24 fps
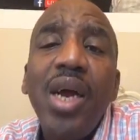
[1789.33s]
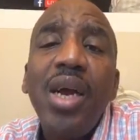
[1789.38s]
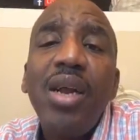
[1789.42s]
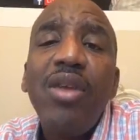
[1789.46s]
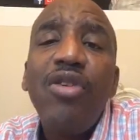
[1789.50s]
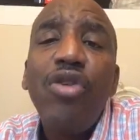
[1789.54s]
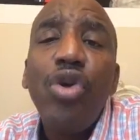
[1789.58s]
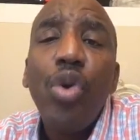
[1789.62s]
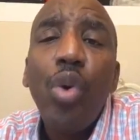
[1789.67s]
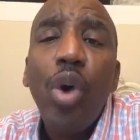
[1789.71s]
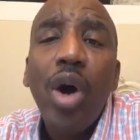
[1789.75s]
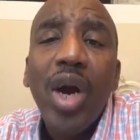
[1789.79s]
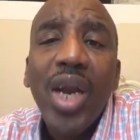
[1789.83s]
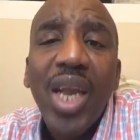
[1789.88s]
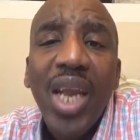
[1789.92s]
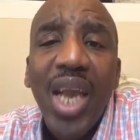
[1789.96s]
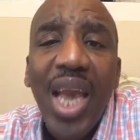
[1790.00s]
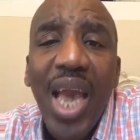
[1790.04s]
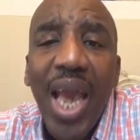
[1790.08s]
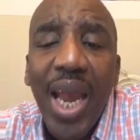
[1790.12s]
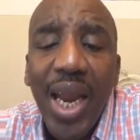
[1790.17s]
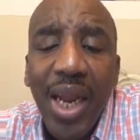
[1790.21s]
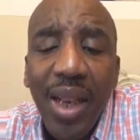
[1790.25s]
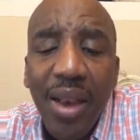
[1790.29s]
to a
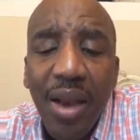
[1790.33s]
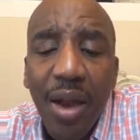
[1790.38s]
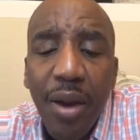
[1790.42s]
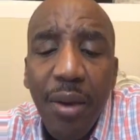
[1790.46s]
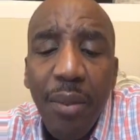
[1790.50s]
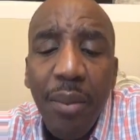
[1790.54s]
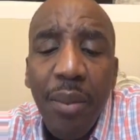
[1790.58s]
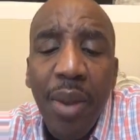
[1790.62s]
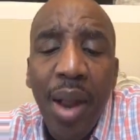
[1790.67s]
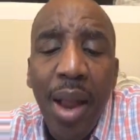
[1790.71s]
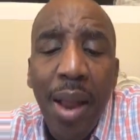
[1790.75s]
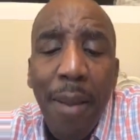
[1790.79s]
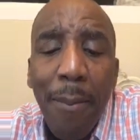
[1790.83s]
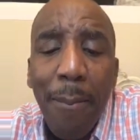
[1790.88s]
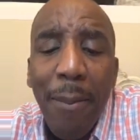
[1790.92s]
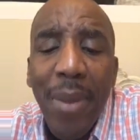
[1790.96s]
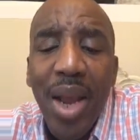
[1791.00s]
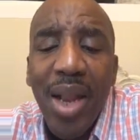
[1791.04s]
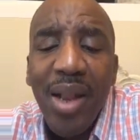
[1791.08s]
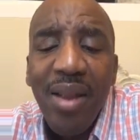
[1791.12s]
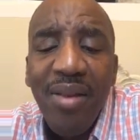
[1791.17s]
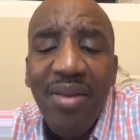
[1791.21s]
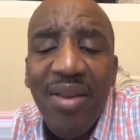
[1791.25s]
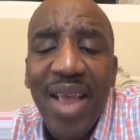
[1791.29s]
kingdom
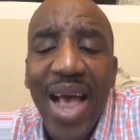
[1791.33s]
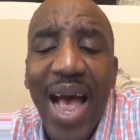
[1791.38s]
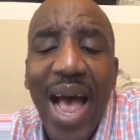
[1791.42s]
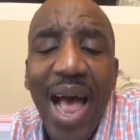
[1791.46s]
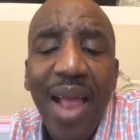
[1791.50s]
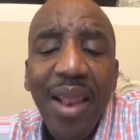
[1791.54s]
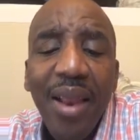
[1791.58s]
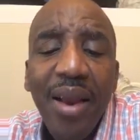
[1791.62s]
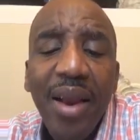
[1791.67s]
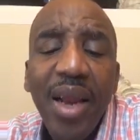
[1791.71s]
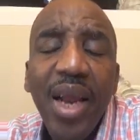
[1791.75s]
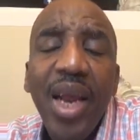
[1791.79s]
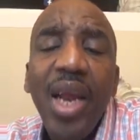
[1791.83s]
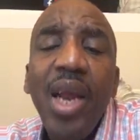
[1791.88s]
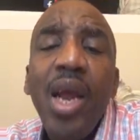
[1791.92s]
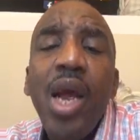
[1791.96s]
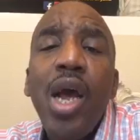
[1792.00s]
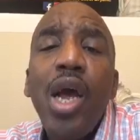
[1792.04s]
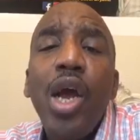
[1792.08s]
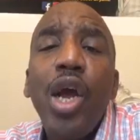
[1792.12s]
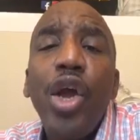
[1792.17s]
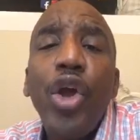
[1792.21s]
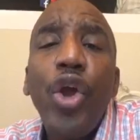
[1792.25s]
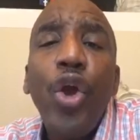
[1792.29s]
mentality,
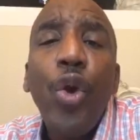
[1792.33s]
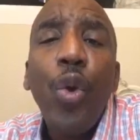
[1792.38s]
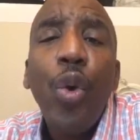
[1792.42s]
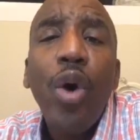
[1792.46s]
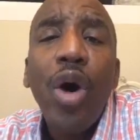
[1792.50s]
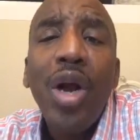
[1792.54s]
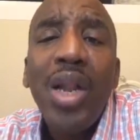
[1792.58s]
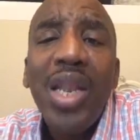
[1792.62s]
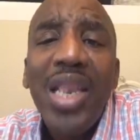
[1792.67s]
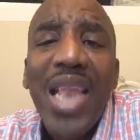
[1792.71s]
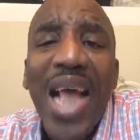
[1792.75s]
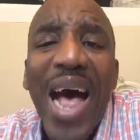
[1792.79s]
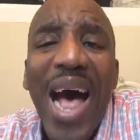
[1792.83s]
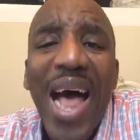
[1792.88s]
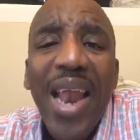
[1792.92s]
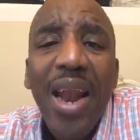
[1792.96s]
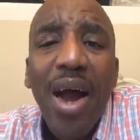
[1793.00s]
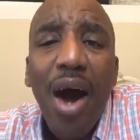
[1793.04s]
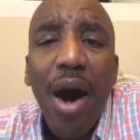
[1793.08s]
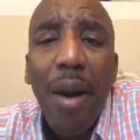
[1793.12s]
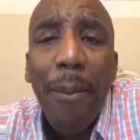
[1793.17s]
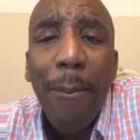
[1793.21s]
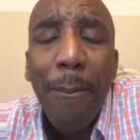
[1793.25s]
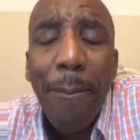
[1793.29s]
you are not
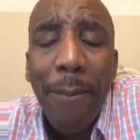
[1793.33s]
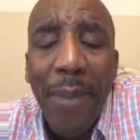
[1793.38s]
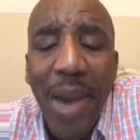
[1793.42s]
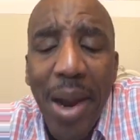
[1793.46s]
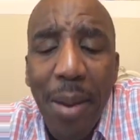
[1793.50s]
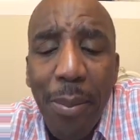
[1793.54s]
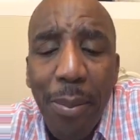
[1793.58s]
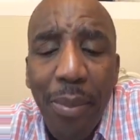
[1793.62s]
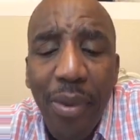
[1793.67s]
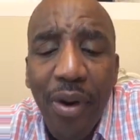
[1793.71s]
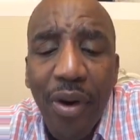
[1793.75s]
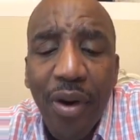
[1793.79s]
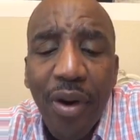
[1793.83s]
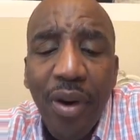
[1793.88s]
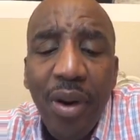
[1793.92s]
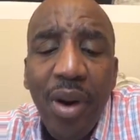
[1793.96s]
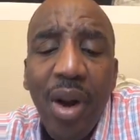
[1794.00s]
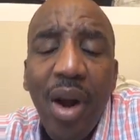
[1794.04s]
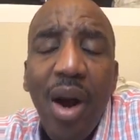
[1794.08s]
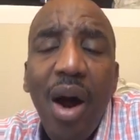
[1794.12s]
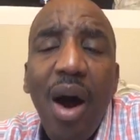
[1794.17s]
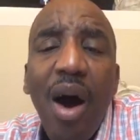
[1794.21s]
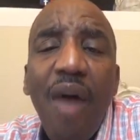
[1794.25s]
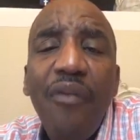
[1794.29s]
a member
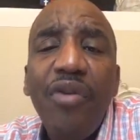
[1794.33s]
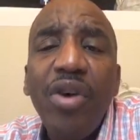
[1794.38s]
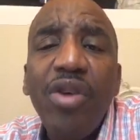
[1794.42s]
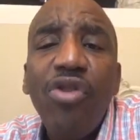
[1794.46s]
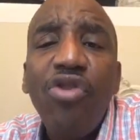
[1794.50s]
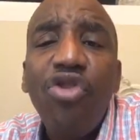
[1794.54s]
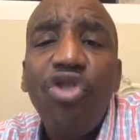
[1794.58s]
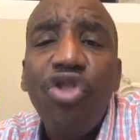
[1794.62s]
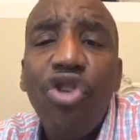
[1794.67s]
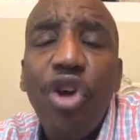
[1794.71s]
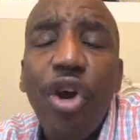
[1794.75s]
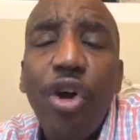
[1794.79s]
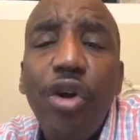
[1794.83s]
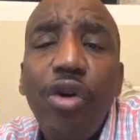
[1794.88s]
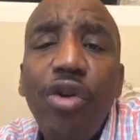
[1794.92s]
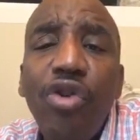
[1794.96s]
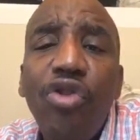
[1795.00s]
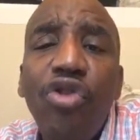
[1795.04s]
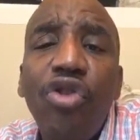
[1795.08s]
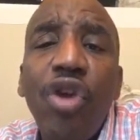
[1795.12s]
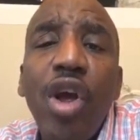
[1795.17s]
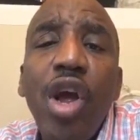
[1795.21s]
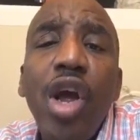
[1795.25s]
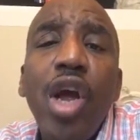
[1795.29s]
of a
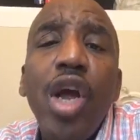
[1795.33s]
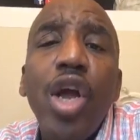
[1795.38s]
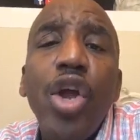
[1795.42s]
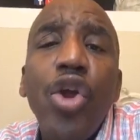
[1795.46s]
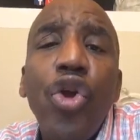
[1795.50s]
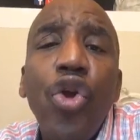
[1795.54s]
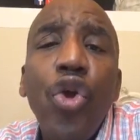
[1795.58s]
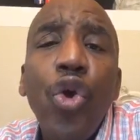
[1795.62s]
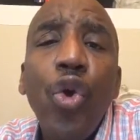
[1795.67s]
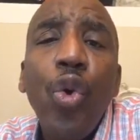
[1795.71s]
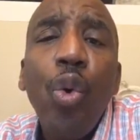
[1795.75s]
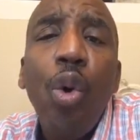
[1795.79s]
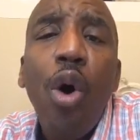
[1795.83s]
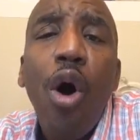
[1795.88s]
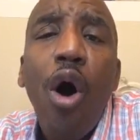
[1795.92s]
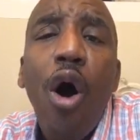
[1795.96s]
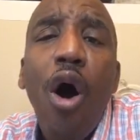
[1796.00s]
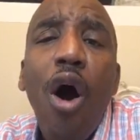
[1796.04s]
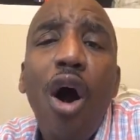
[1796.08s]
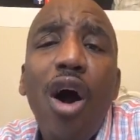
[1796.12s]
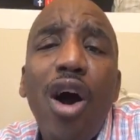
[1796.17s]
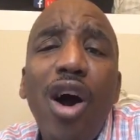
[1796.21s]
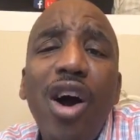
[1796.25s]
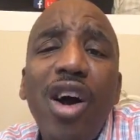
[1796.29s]
church. You
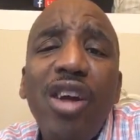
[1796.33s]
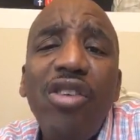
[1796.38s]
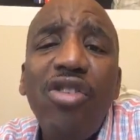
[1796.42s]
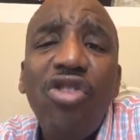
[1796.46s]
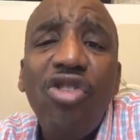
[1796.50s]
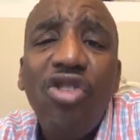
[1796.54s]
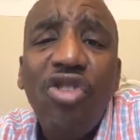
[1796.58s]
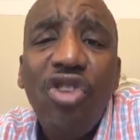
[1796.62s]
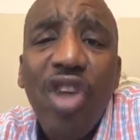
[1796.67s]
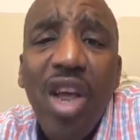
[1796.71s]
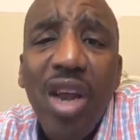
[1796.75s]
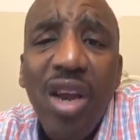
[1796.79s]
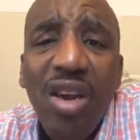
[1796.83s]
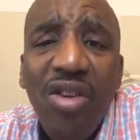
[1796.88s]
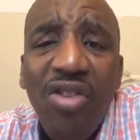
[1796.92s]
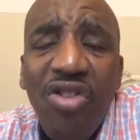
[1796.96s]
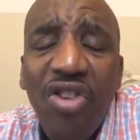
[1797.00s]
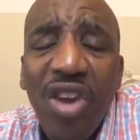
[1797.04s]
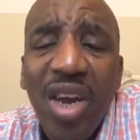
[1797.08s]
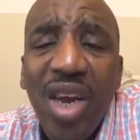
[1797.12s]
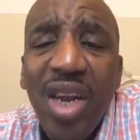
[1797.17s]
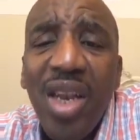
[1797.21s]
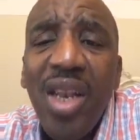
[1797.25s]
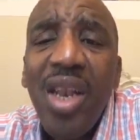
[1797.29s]
are a
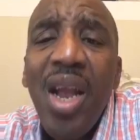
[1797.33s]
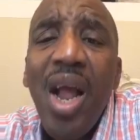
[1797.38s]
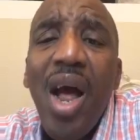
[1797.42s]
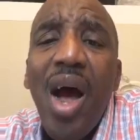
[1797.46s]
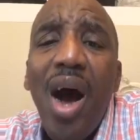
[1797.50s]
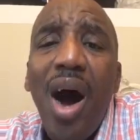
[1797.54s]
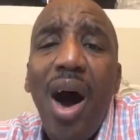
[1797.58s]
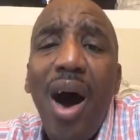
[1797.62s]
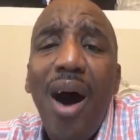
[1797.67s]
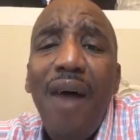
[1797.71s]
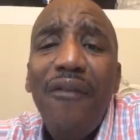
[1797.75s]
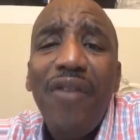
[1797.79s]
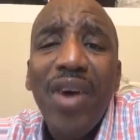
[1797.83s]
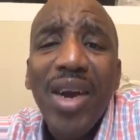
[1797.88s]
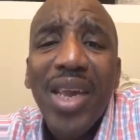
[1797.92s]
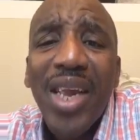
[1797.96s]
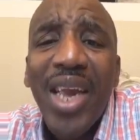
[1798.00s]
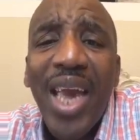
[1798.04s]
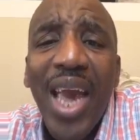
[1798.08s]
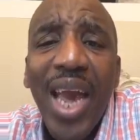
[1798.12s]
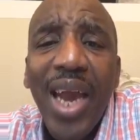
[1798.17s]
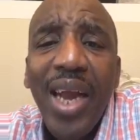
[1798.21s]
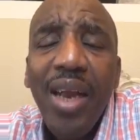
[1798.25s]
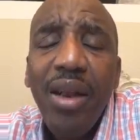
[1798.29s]
citizen of a
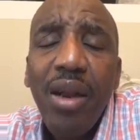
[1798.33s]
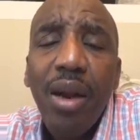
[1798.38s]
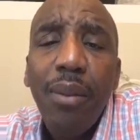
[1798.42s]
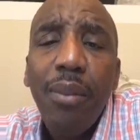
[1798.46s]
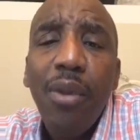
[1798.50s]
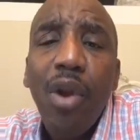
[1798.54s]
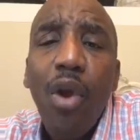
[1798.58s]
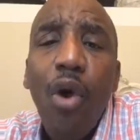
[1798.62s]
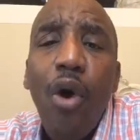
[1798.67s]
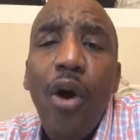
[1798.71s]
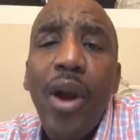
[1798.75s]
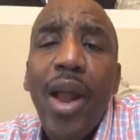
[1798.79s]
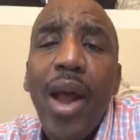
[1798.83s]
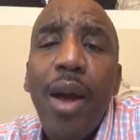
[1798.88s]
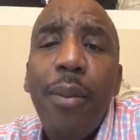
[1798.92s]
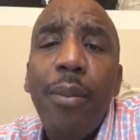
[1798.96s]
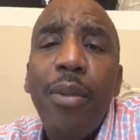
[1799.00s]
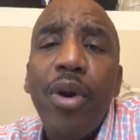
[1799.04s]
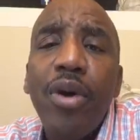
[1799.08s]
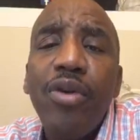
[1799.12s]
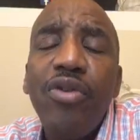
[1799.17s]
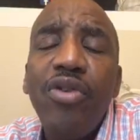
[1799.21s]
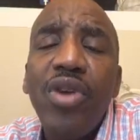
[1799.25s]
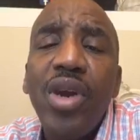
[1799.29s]
kingdom. Lord have
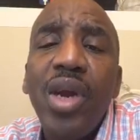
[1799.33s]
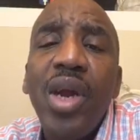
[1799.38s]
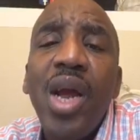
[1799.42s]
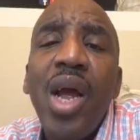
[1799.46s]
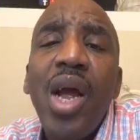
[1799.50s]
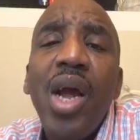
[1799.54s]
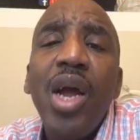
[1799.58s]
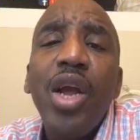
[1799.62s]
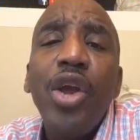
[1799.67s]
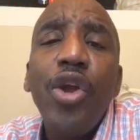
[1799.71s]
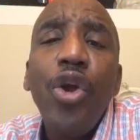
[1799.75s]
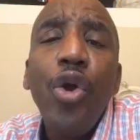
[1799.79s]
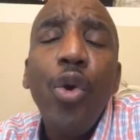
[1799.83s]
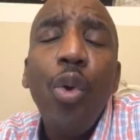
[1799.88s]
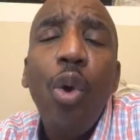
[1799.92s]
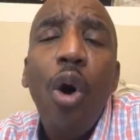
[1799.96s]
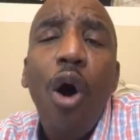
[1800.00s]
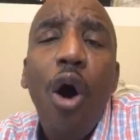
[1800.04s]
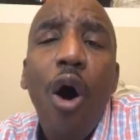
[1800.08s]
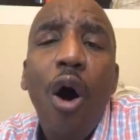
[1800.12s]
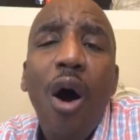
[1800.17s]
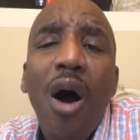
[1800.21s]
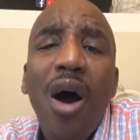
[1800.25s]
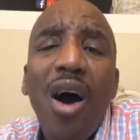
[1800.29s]
mercy. You
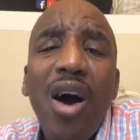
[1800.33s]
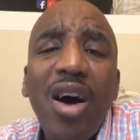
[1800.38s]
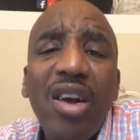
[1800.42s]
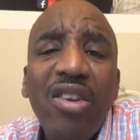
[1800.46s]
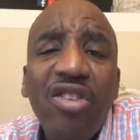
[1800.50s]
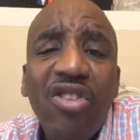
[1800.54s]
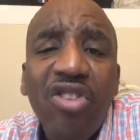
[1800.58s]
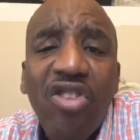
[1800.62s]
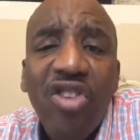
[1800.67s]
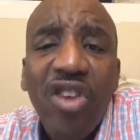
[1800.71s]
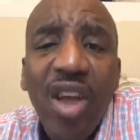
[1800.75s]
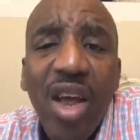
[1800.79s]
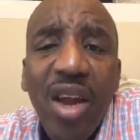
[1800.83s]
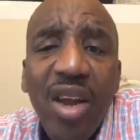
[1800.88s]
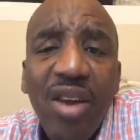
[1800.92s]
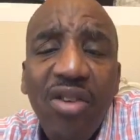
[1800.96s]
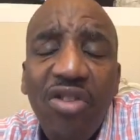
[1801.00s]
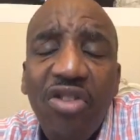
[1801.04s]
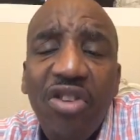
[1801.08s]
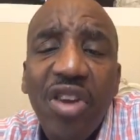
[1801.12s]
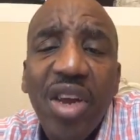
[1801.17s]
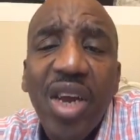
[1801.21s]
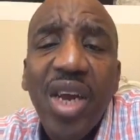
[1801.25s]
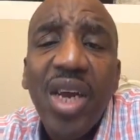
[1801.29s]
are a
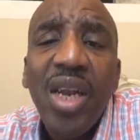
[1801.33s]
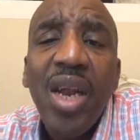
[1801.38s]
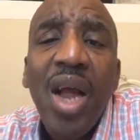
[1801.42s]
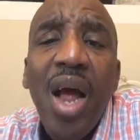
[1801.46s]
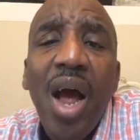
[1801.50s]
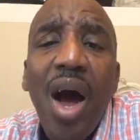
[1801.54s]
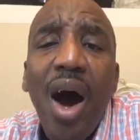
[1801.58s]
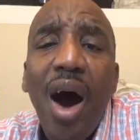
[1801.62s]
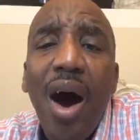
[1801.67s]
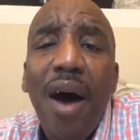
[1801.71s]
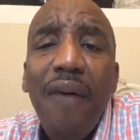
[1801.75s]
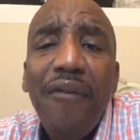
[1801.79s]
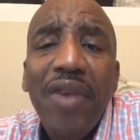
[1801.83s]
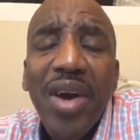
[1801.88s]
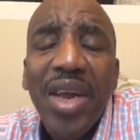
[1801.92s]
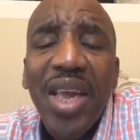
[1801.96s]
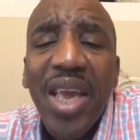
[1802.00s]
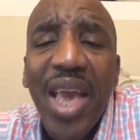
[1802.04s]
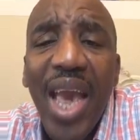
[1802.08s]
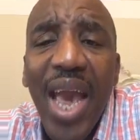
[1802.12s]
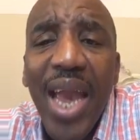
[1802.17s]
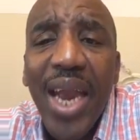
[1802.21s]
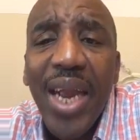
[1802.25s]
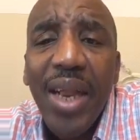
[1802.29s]
citizen of a
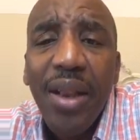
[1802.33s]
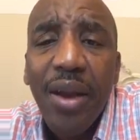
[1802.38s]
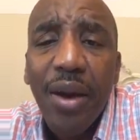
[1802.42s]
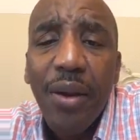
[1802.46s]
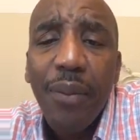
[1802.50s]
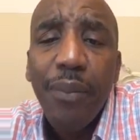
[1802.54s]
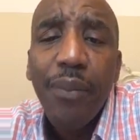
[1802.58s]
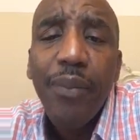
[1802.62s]
kingdom.